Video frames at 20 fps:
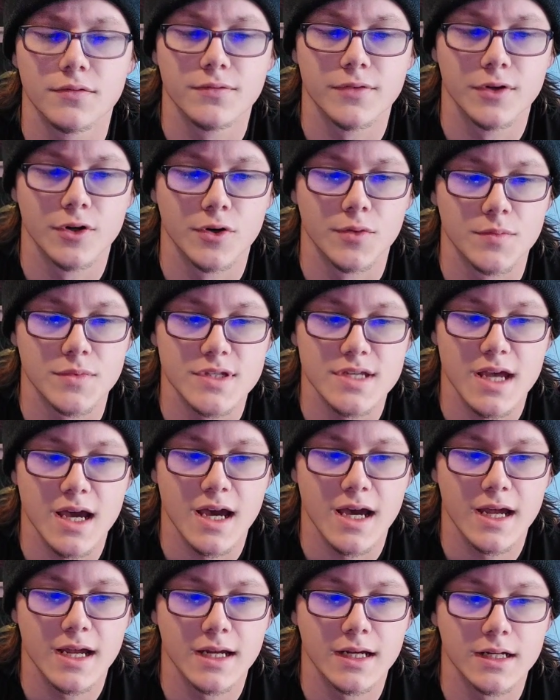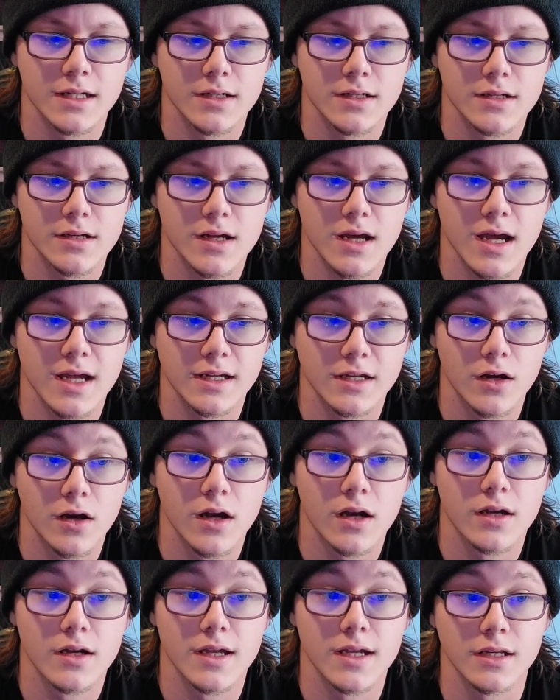on films. I
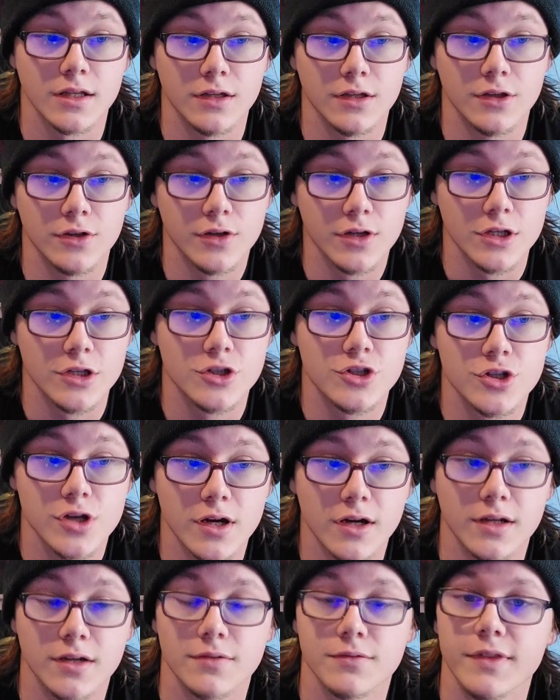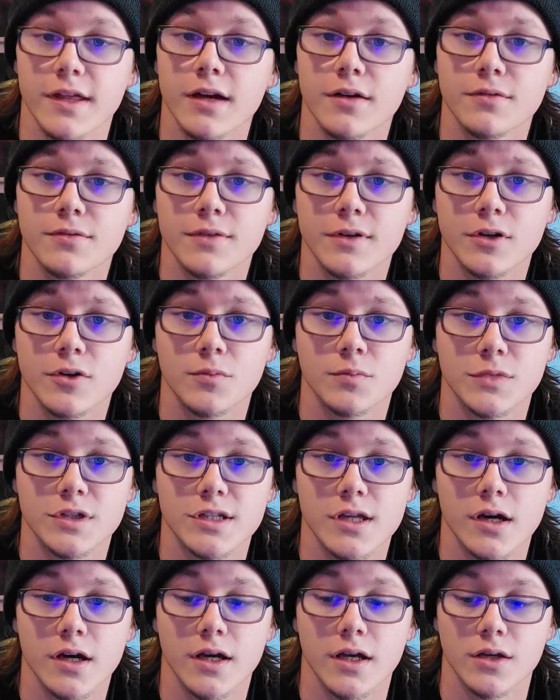got a good chunk of that film
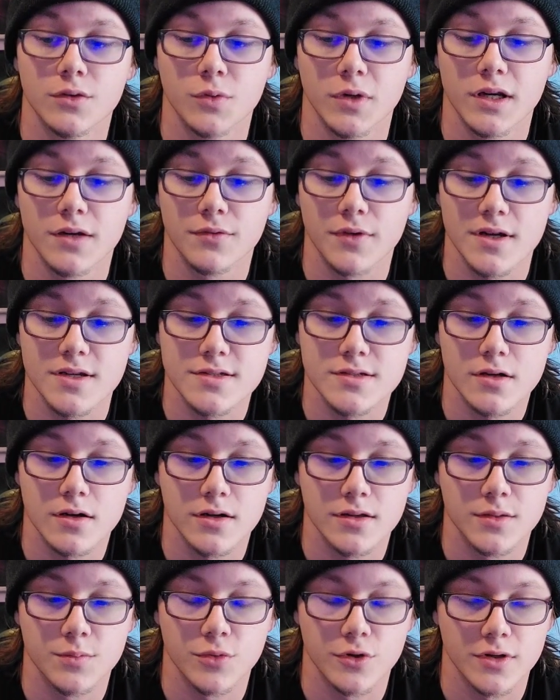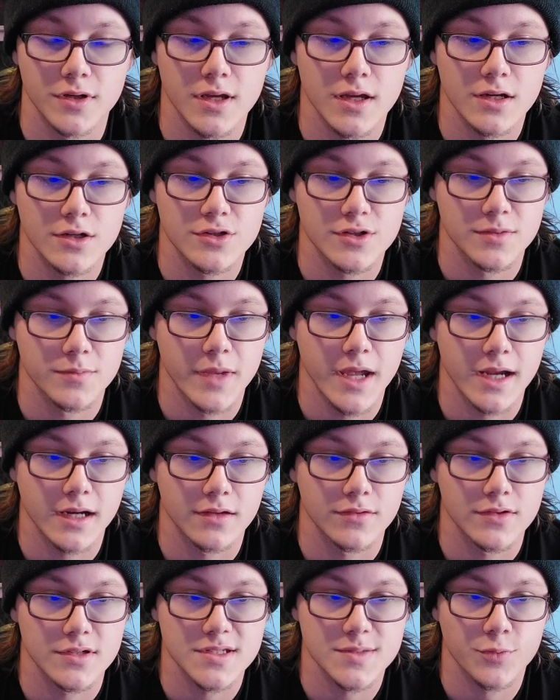done whenever I started the production
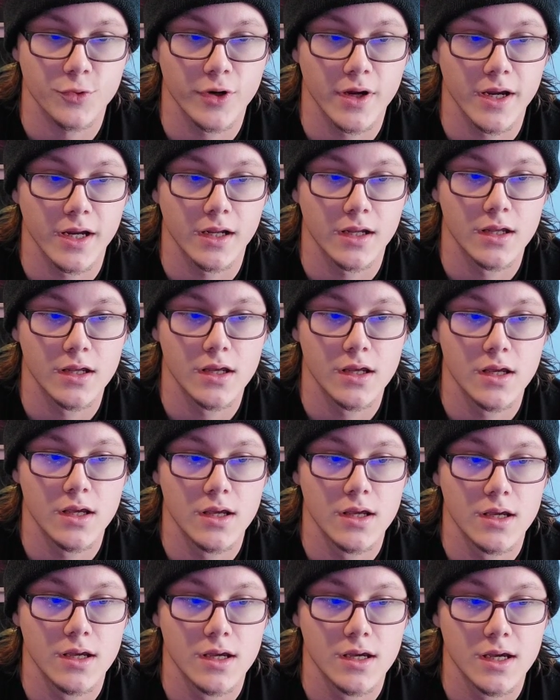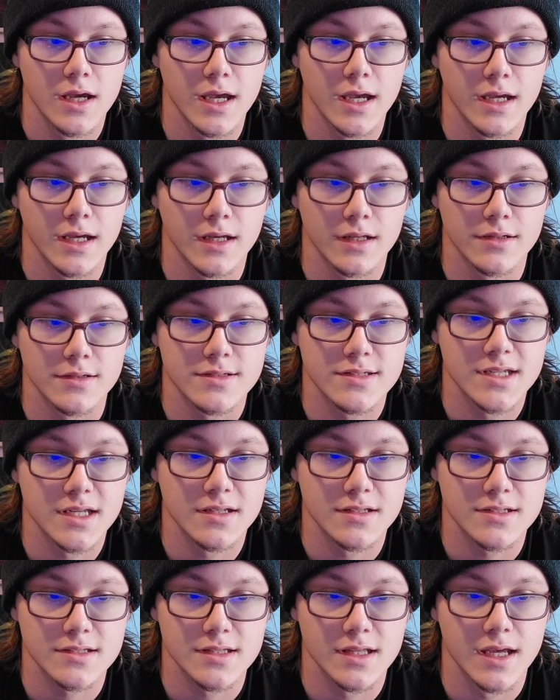back in the spring. And
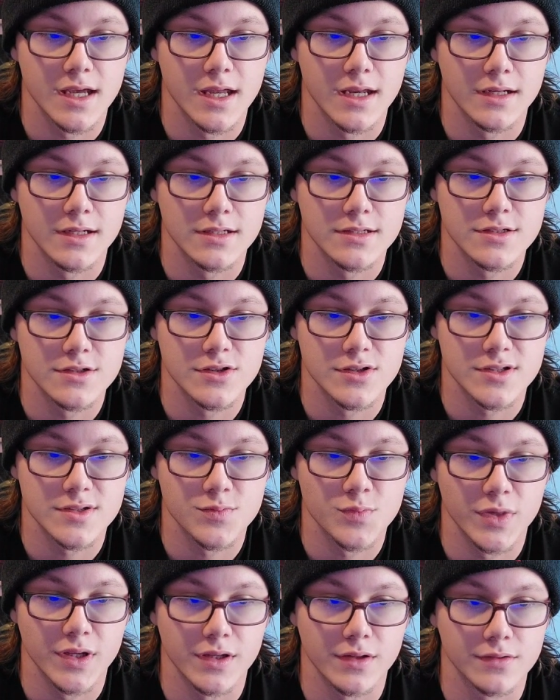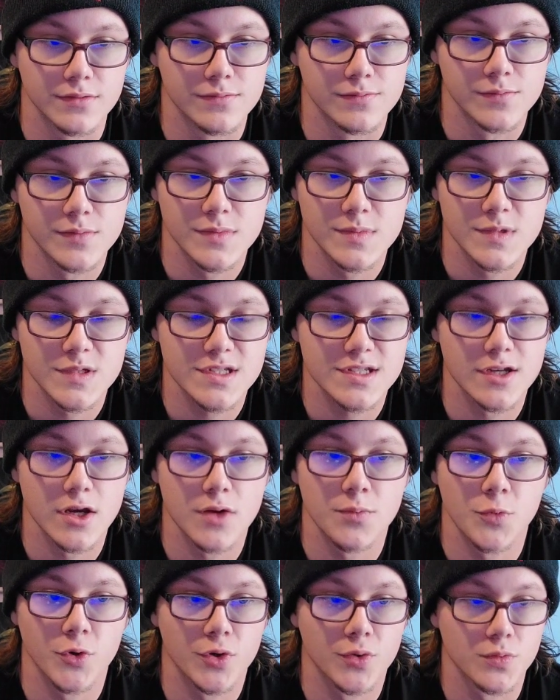since then, it's just been
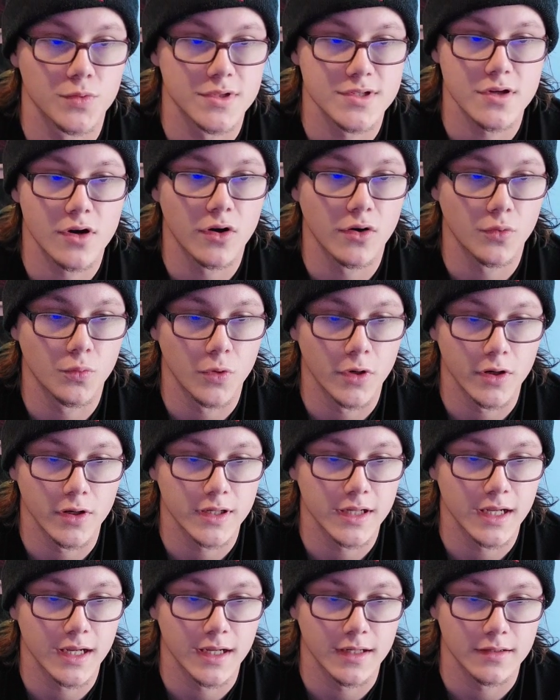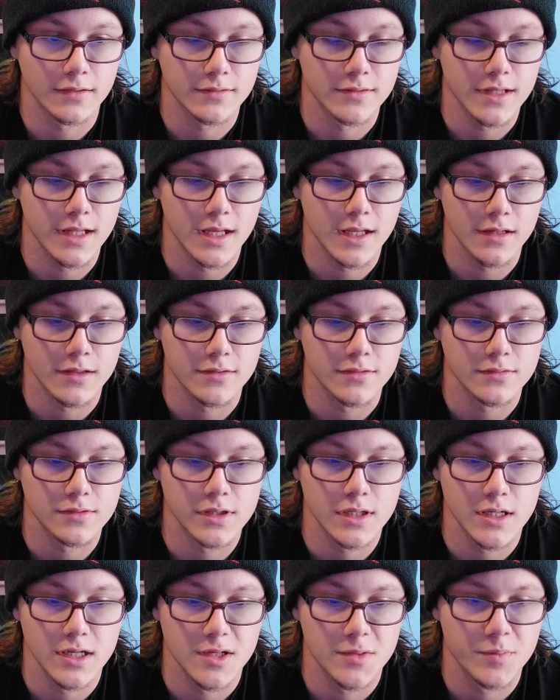summer was all working, then
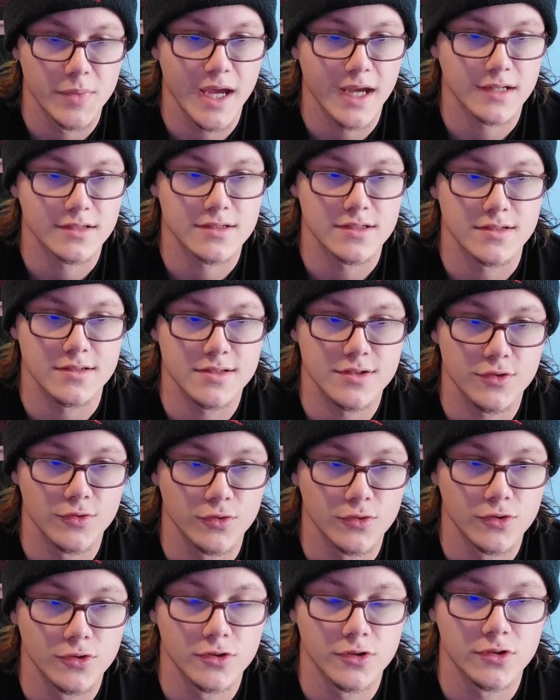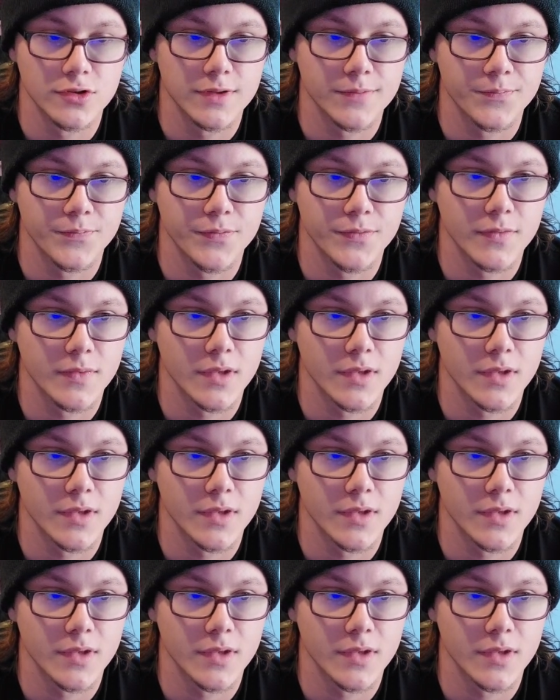back to school.